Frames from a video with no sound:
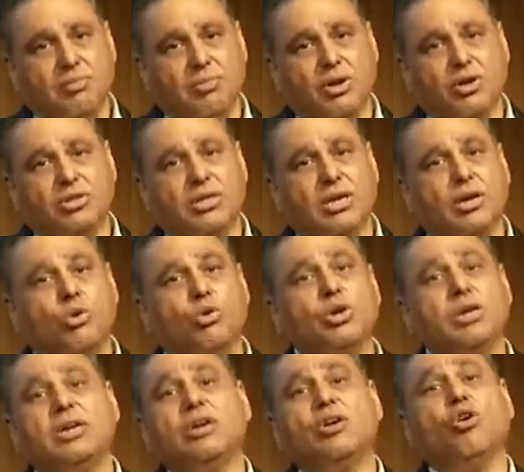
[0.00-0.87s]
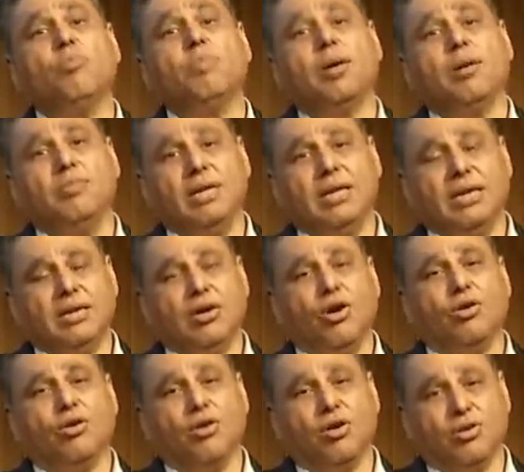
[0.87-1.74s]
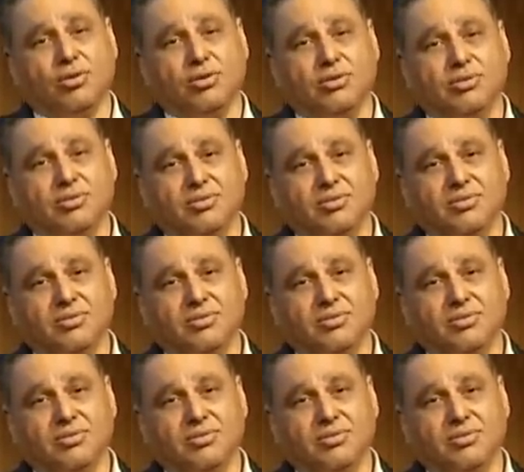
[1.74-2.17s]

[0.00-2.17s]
because they couldn't go public in Hong Kong.